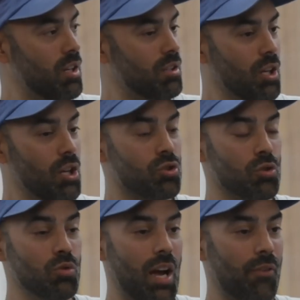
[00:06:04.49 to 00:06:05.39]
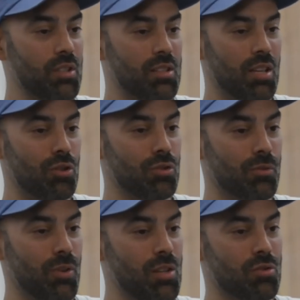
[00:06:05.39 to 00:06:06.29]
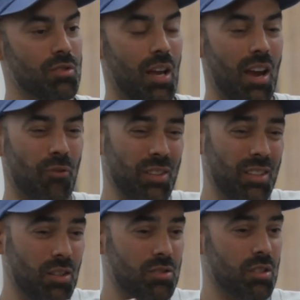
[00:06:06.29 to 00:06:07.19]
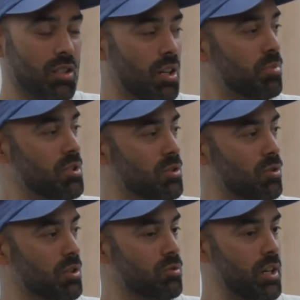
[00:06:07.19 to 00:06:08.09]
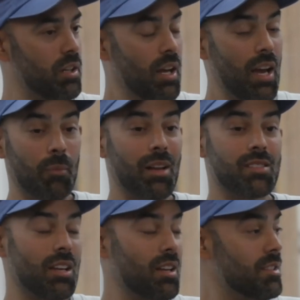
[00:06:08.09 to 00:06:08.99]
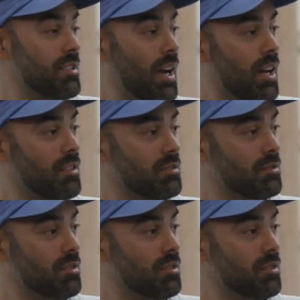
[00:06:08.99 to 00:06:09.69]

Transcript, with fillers: right? Yeah. So you have to tell your investors that everything else in the company is going great. And I'm not saying it's not.